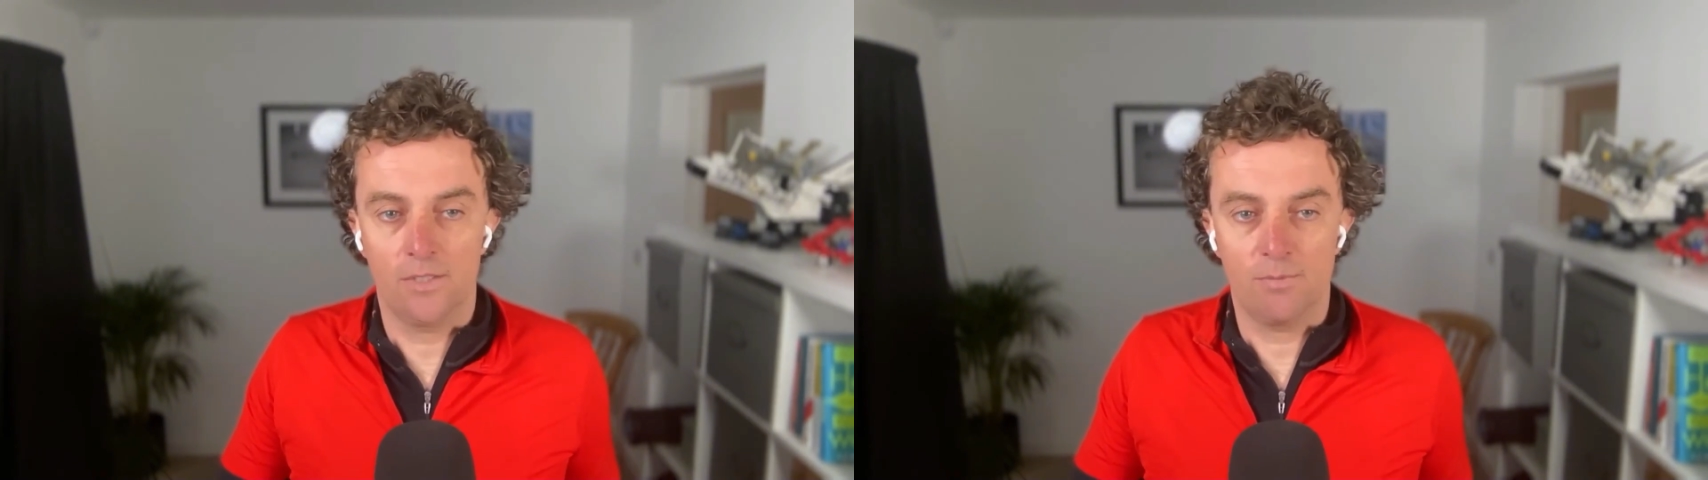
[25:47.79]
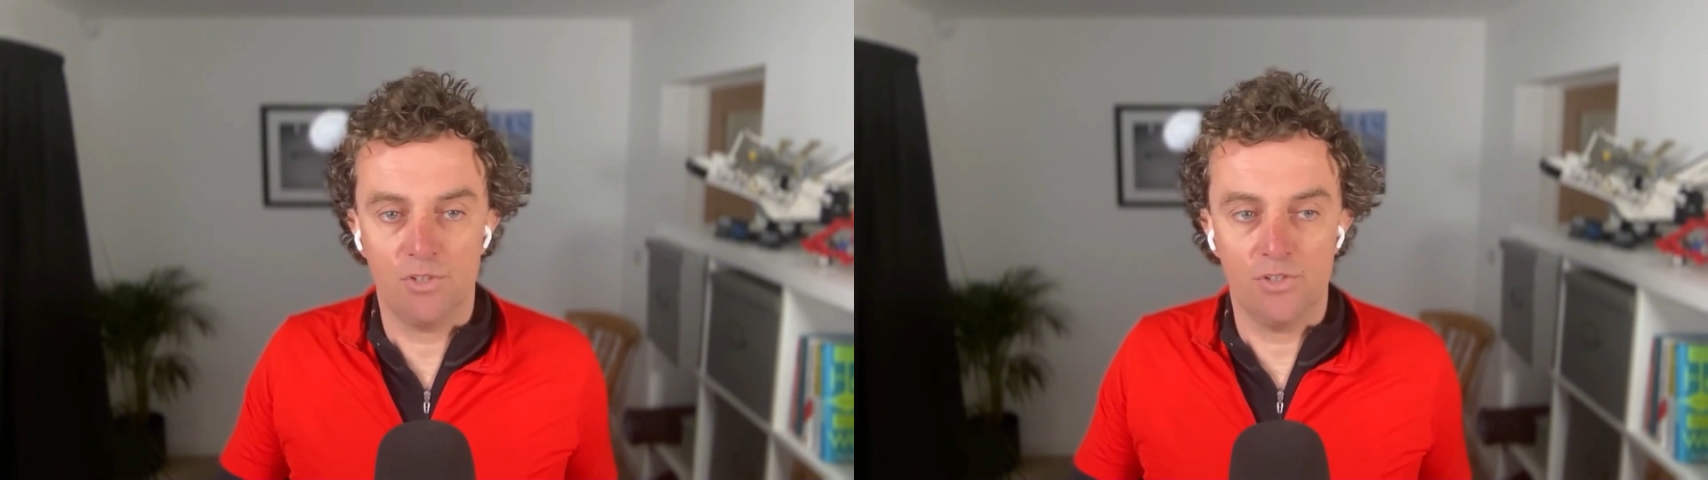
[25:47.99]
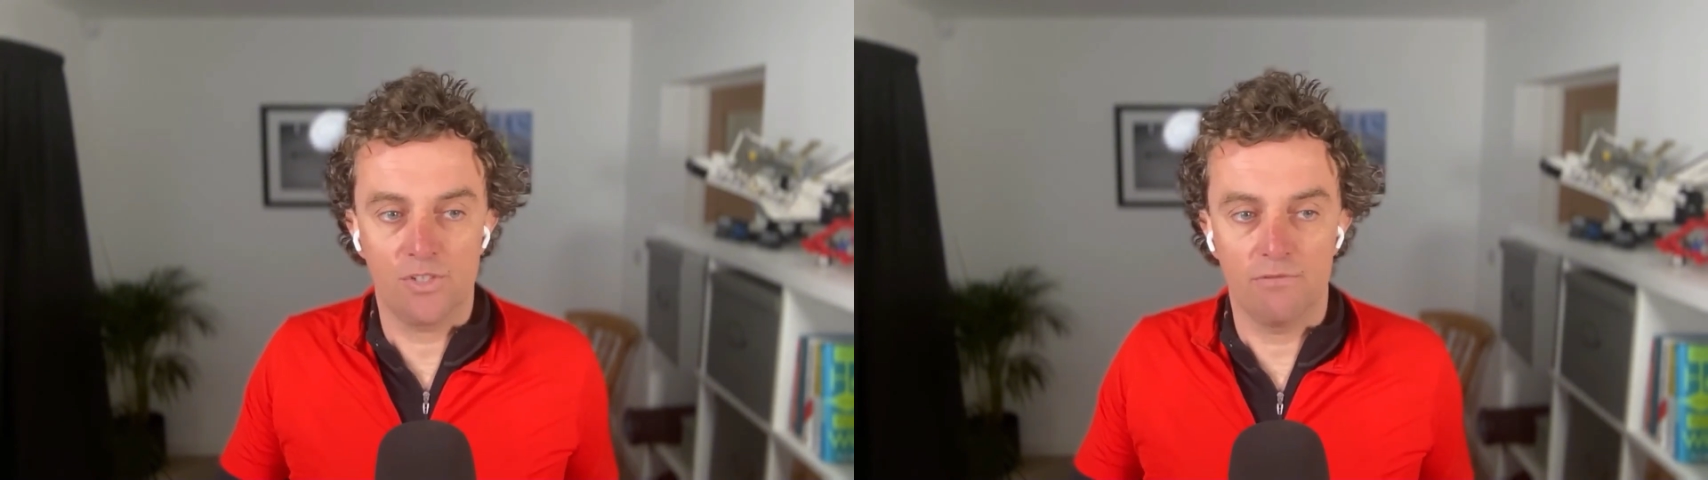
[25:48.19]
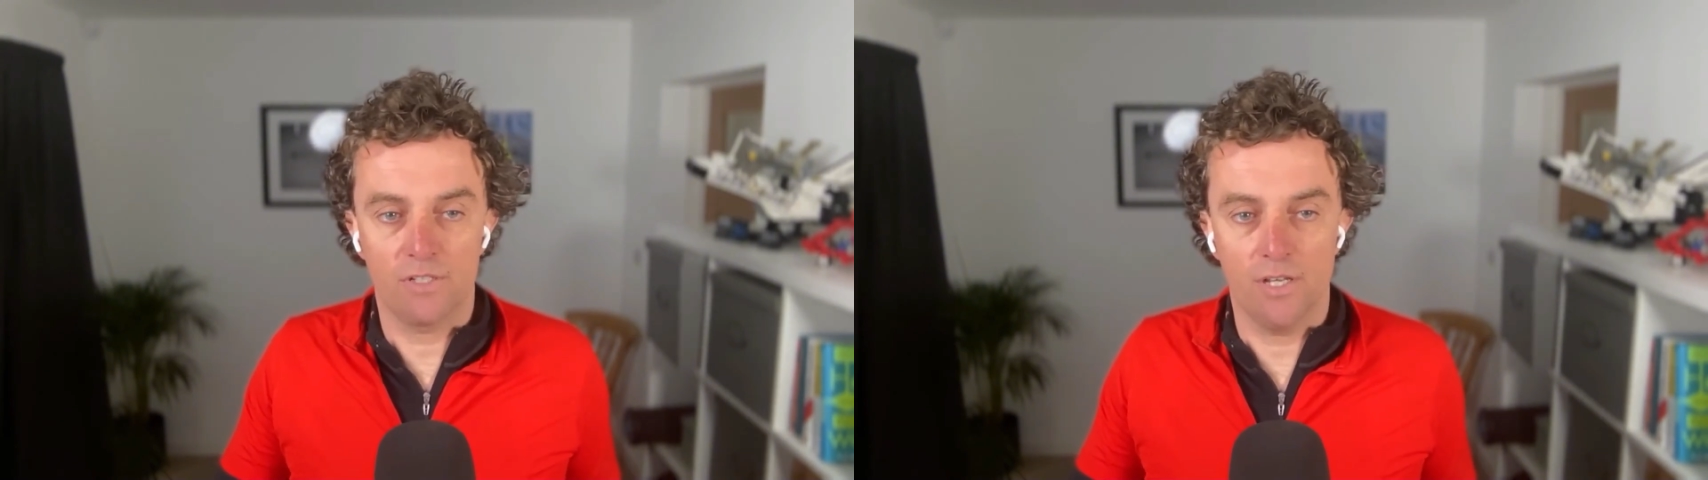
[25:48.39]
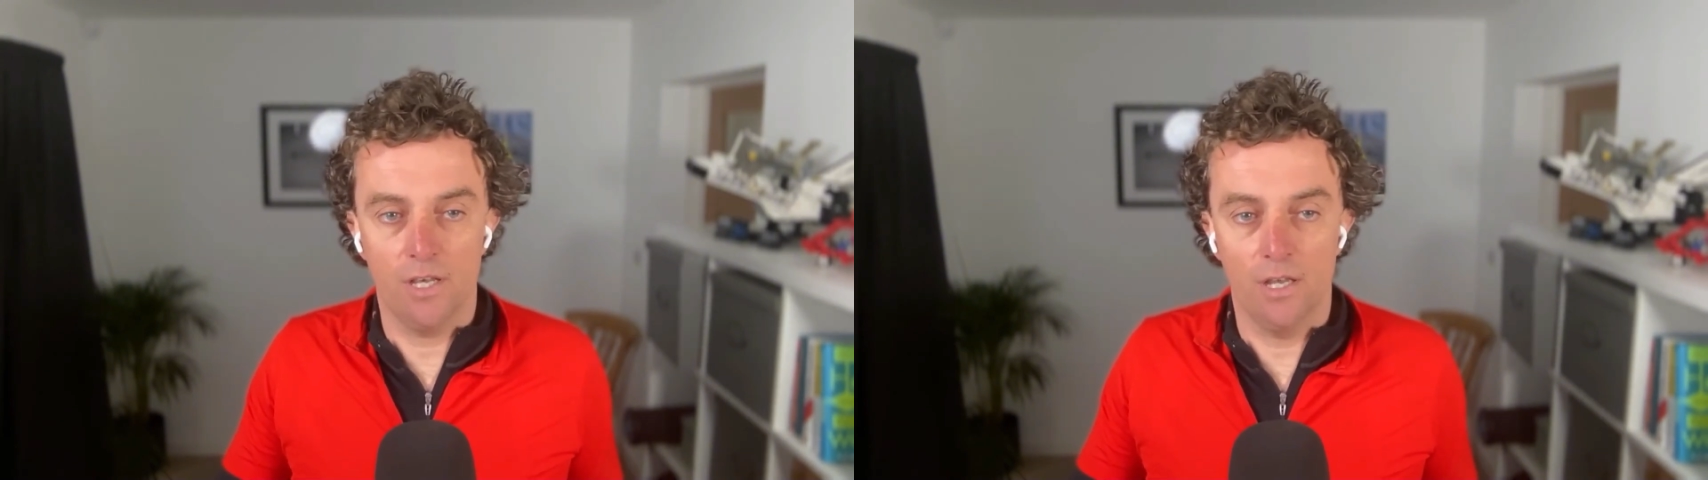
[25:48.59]
producing a
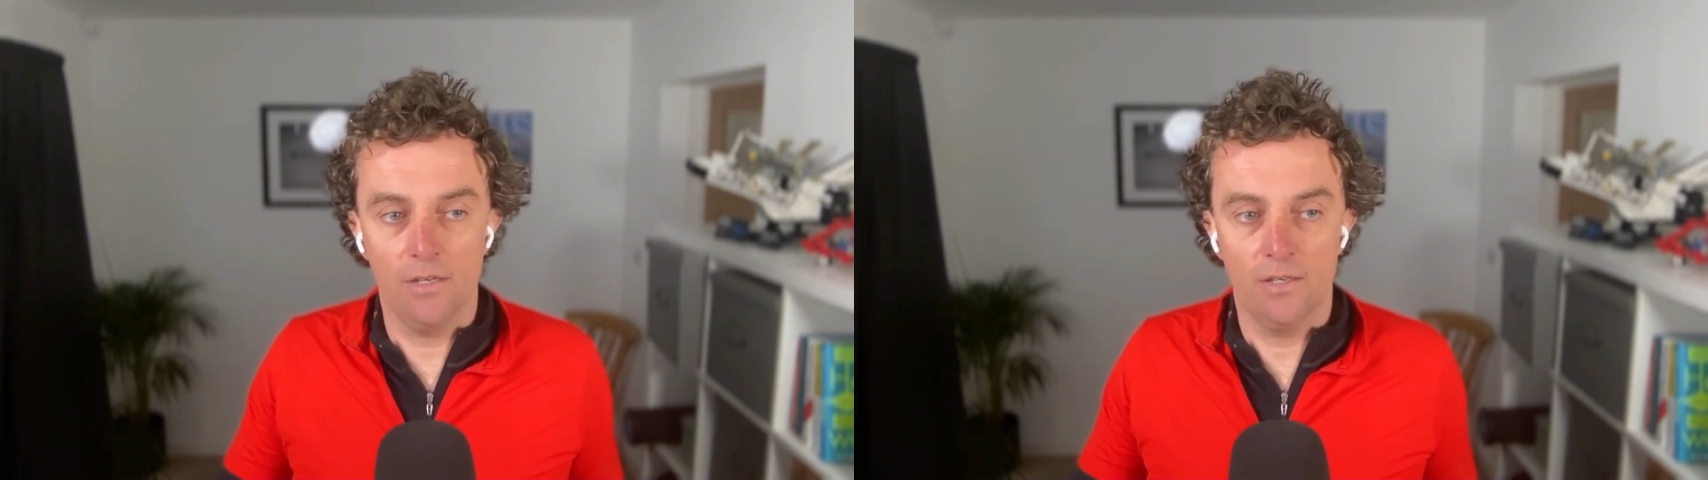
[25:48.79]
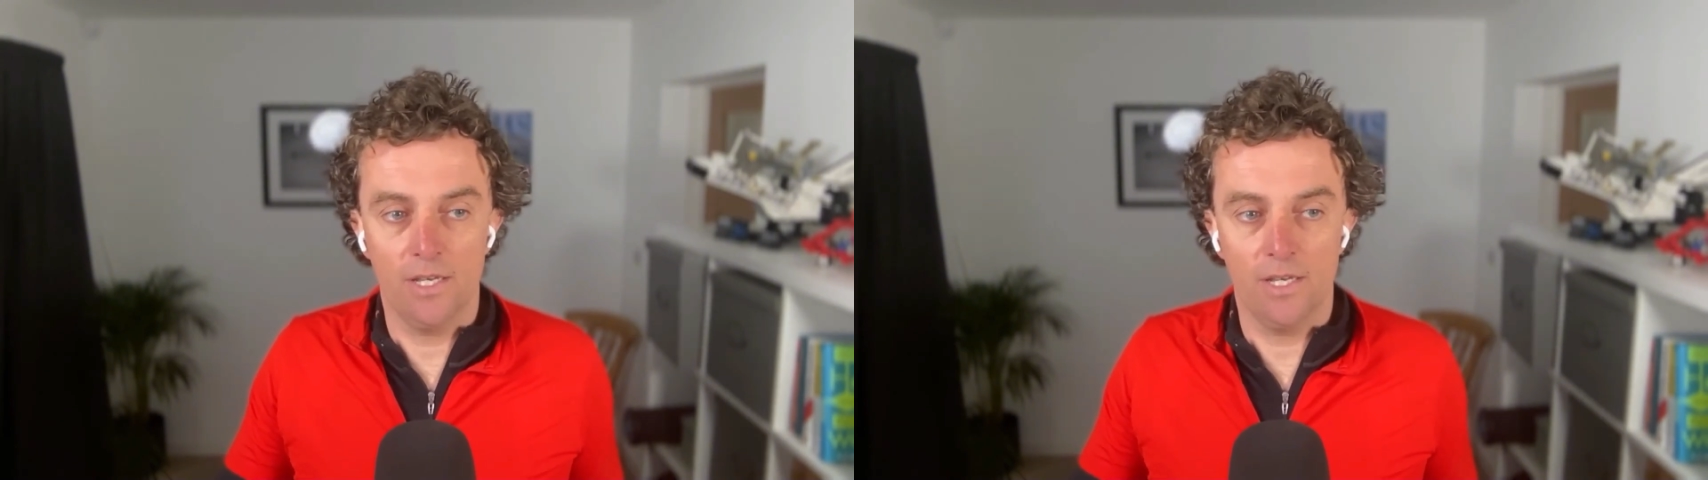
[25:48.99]
return